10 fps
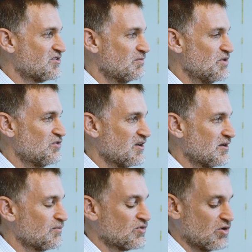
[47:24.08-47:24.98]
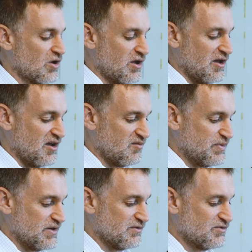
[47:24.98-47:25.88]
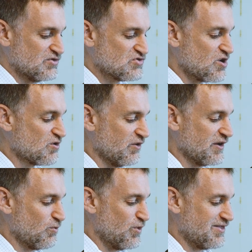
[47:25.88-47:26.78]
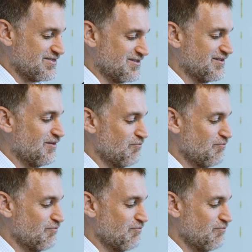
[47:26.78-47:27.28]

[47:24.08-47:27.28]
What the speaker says: and museums have been struggling with